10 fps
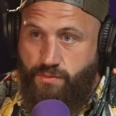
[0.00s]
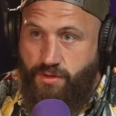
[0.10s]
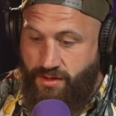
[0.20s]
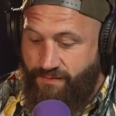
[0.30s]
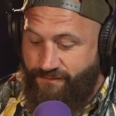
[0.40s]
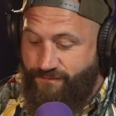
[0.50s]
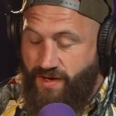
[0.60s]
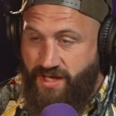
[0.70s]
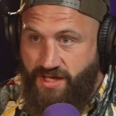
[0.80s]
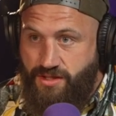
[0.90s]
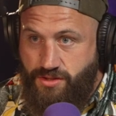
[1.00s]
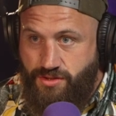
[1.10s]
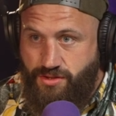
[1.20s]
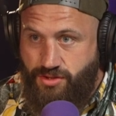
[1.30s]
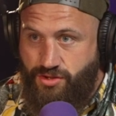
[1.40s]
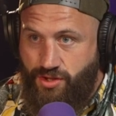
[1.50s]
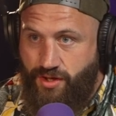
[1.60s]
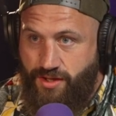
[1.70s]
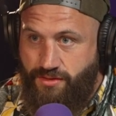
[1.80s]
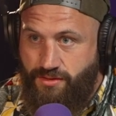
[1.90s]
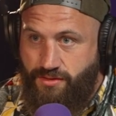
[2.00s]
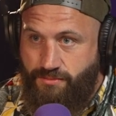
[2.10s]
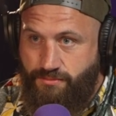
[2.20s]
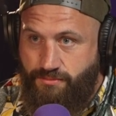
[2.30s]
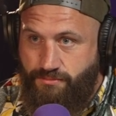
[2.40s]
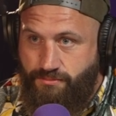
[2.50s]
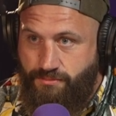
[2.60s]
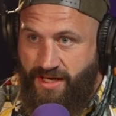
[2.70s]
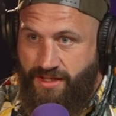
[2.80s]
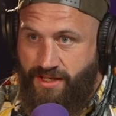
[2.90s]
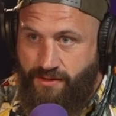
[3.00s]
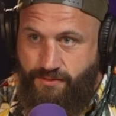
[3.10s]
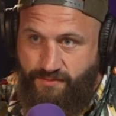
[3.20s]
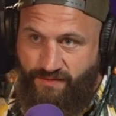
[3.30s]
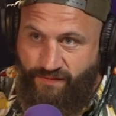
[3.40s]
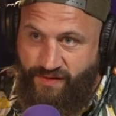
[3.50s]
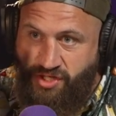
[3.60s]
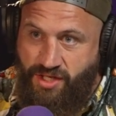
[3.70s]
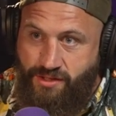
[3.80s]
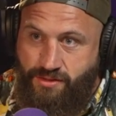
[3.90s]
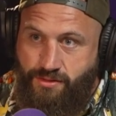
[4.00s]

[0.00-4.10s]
like a fucking giant magnet for fishing.